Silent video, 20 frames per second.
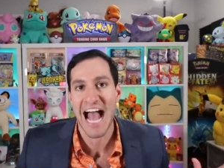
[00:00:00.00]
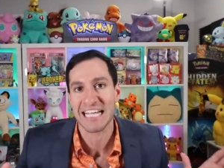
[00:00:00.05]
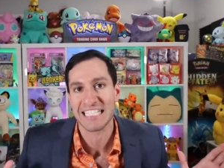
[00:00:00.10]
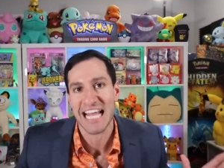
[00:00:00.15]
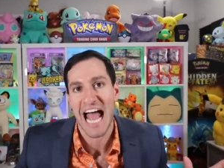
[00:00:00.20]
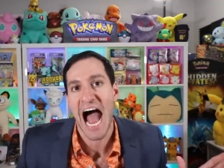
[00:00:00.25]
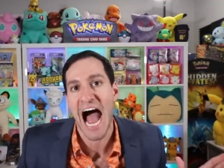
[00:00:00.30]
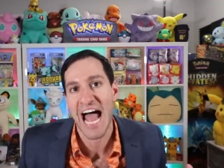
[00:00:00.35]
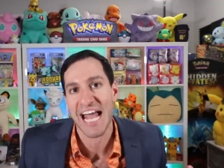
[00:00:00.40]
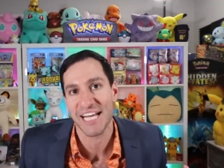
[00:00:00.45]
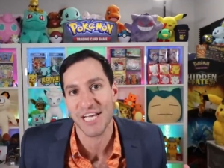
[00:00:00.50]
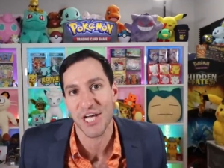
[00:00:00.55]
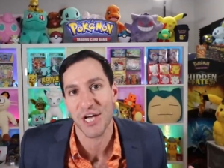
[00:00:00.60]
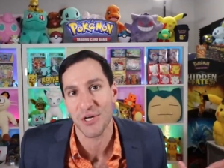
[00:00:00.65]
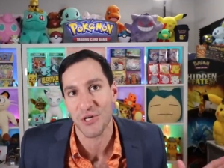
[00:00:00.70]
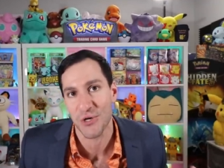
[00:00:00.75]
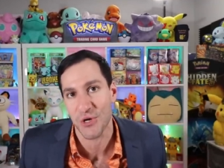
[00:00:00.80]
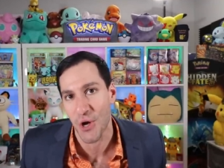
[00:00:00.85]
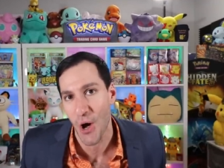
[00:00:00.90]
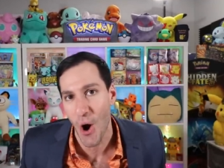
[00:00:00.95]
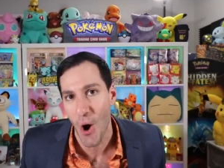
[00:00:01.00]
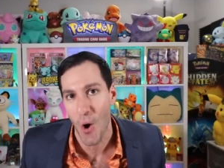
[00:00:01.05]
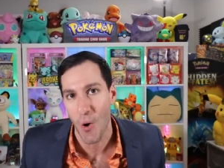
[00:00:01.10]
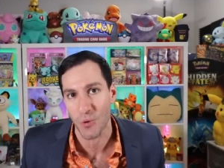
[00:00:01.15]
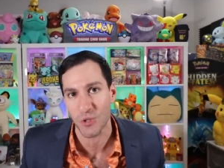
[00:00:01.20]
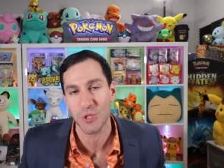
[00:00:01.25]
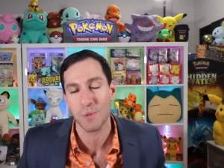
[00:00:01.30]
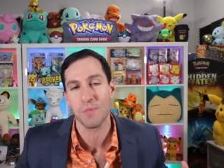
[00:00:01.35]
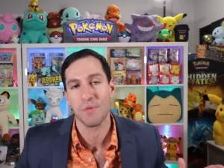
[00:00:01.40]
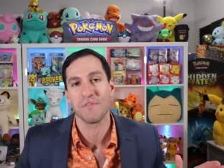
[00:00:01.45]
as I can
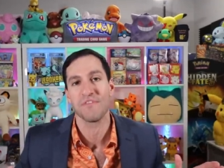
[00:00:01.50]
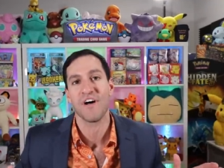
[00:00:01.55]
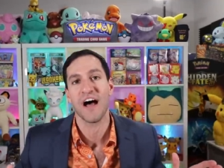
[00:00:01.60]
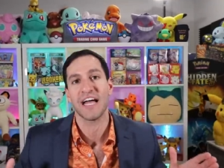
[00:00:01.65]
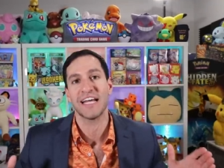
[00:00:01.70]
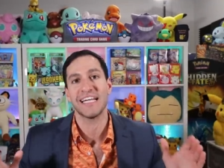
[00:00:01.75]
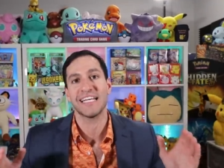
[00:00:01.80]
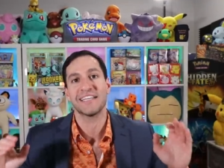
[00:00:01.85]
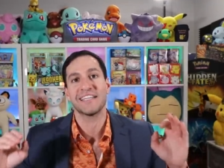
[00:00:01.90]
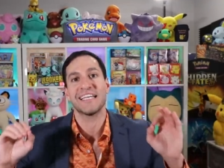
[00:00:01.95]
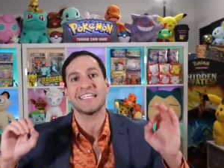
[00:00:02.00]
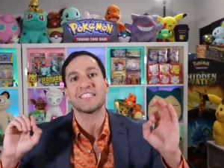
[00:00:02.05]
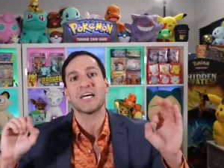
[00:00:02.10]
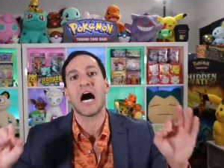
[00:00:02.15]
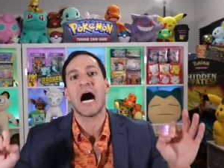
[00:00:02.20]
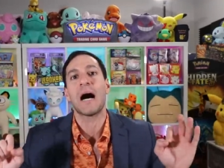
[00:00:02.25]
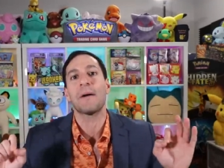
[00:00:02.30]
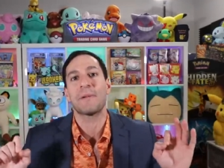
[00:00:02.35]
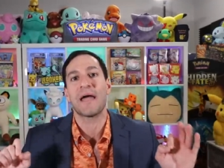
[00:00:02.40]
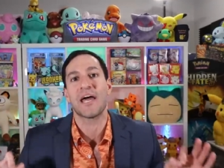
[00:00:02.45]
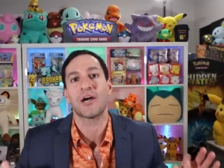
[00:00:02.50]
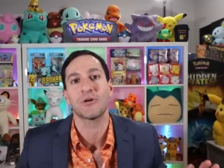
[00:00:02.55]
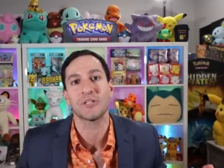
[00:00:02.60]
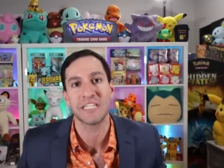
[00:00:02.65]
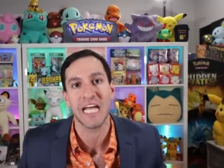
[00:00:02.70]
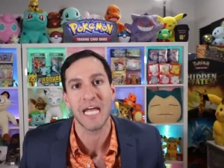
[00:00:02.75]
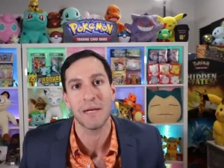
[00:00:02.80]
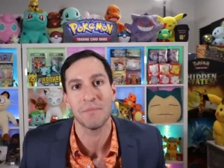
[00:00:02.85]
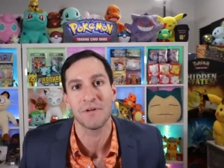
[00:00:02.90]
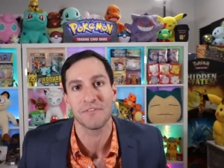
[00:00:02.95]
go to providing the top
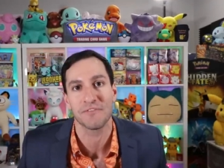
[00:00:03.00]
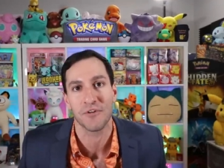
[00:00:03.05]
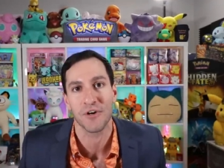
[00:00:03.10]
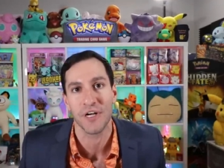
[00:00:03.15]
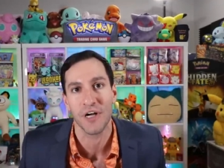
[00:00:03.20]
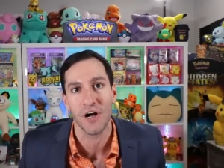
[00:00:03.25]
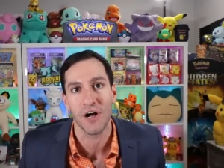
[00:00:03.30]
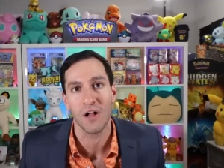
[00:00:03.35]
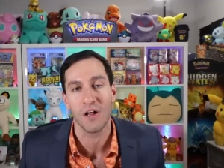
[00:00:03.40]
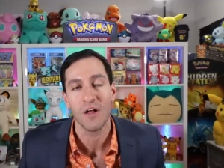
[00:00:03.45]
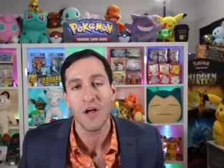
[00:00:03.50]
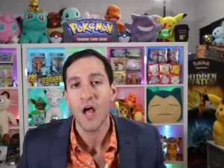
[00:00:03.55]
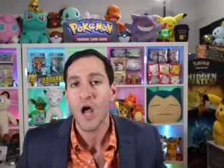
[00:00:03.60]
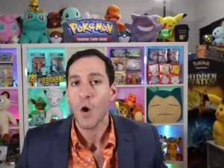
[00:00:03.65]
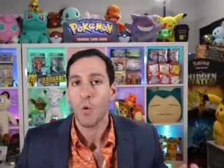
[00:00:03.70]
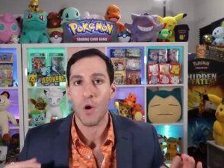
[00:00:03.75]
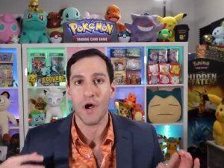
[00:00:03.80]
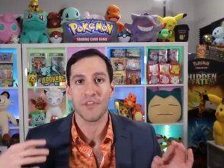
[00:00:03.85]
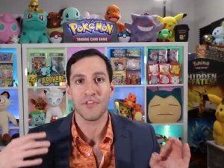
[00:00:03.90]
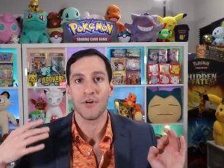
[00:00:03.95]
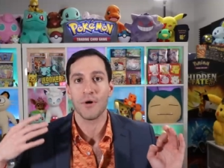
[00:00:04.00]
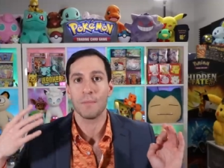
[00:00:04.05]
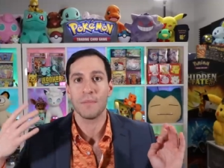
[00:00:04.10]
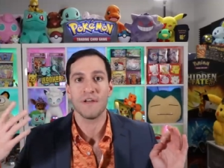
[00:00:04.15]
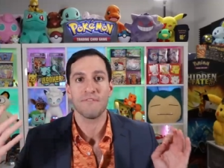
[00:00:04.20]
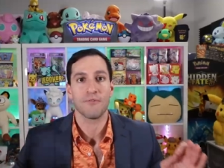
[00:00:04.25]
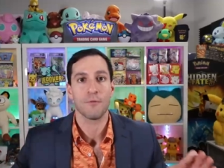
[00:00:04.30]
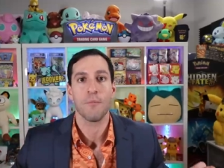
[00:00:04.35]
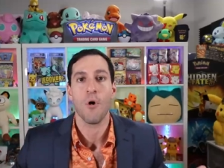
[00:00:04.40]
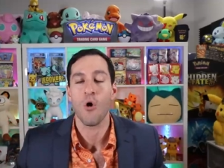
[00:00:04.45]
entertainment for y'all, whether it
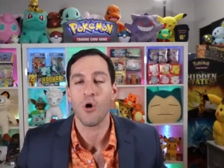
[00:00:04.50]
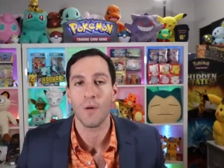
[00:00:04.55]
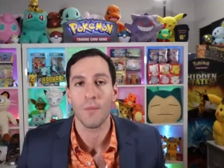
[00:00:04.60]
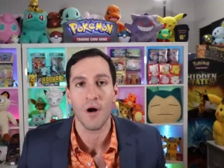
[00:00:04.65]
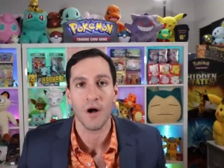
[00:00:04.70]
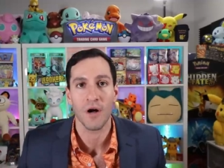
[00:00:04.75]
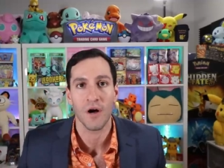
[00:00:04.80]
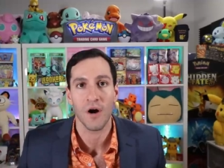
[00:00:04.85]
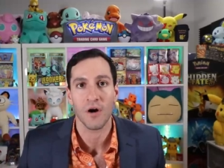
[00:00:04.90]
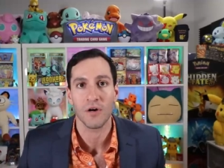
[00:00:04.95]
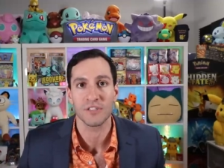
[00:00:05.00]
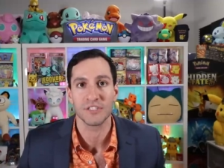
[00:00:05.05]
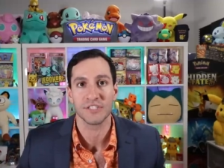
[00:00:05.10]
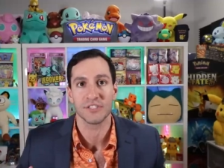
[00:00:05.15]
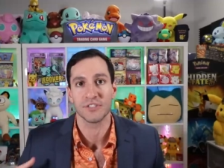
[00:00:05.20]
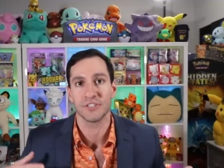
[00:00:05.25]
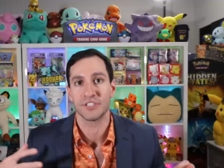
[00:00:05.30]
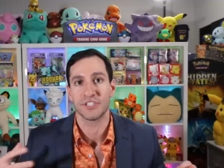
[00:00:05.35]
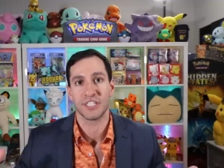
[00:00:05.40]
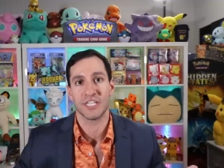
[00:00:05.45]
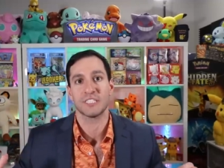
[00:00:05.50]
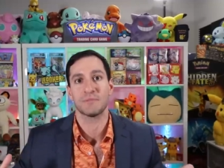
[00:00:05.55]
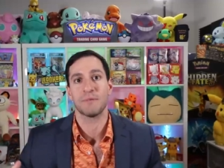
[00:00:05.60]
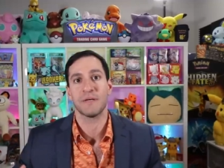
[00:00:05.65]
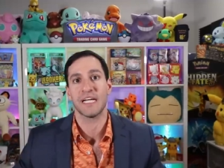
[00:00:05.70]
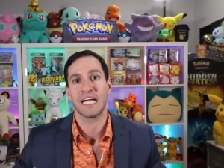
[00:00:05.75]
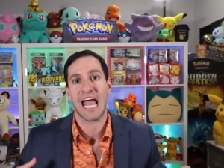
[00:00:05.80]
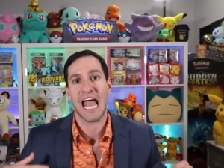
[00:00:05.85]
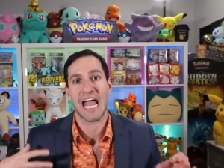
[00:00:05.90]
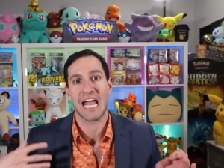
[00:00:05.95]
be for Pokemon cards or just
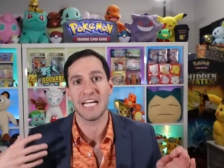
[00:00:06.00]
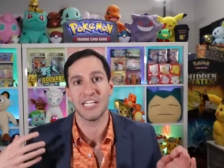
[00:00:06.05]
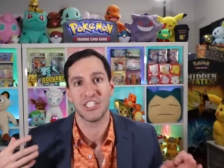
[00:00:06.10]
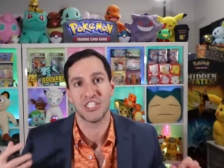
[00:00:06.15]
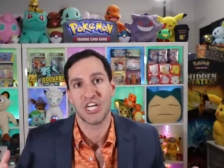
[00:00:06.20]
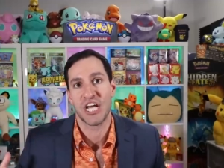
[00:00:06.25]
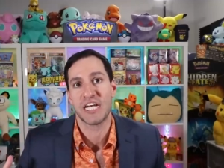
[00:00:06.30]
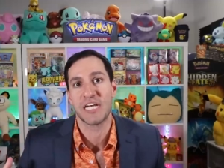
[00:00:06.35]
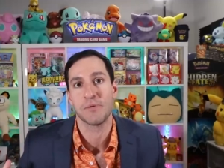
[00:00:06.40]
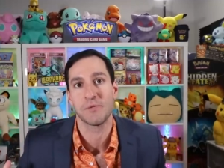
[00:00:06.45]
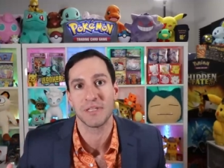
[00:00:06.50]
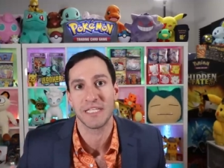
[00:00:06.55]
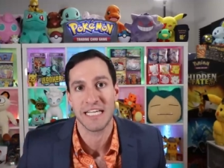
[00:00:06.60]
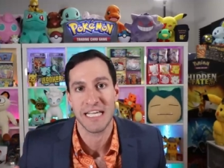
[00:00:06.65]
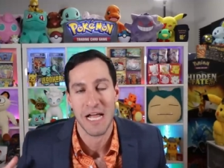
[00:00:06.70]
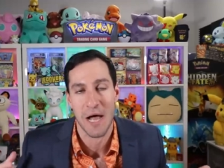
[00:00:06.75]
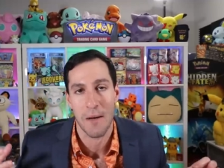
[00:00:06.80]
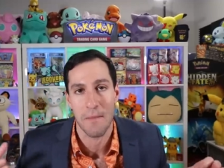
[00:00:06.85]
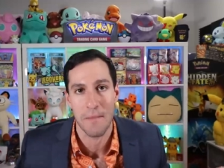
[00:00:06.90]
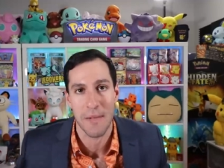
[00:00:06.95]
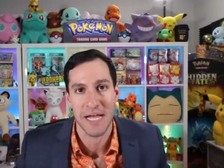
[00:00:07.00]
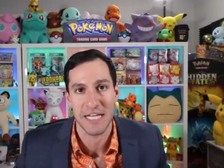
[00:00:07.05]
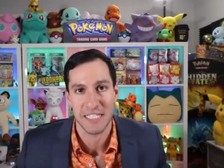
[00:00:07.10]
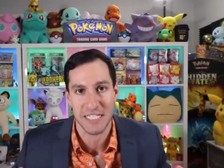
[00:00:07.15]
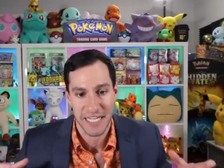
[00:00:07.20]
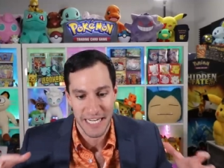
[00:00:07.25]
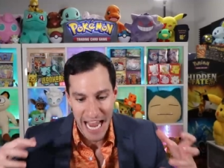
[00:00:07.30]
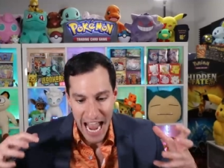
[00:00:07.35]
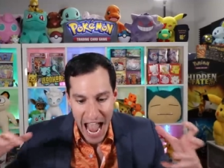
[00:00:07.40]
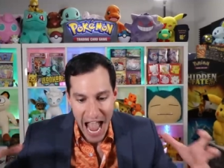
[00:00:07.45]
being a genuinely
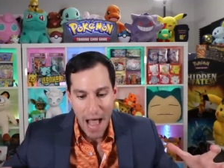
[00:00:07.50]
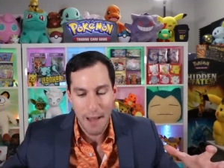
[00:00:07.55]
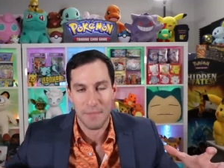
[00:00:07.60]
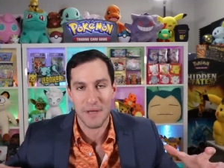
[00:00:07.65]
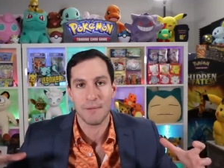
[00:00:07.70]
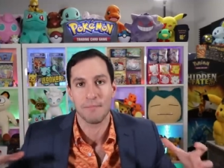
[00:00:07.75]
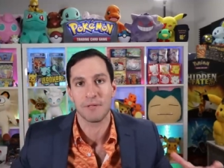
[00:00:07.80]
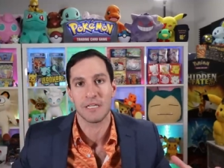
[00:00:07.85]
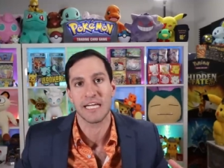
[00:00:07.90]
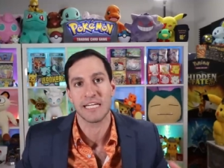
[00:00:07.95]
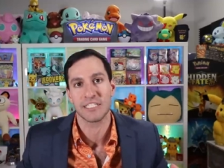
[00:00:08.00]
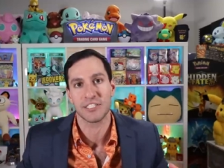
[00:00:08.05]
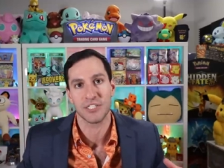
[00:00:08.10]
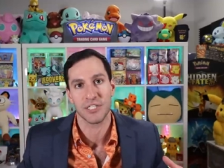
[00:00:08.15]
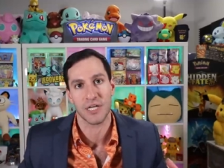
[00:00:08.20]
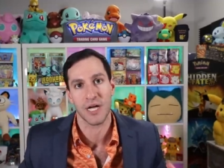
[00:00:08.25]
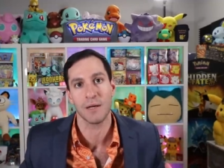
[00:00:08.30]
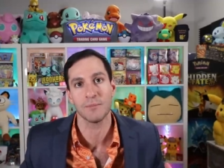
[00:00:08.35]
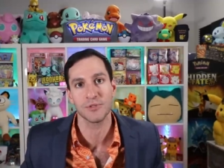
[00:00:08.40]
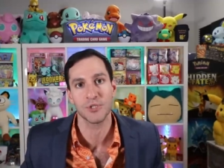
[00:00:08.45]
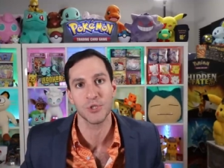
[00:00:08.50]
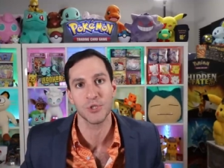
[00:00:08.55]
amazing, happy place to come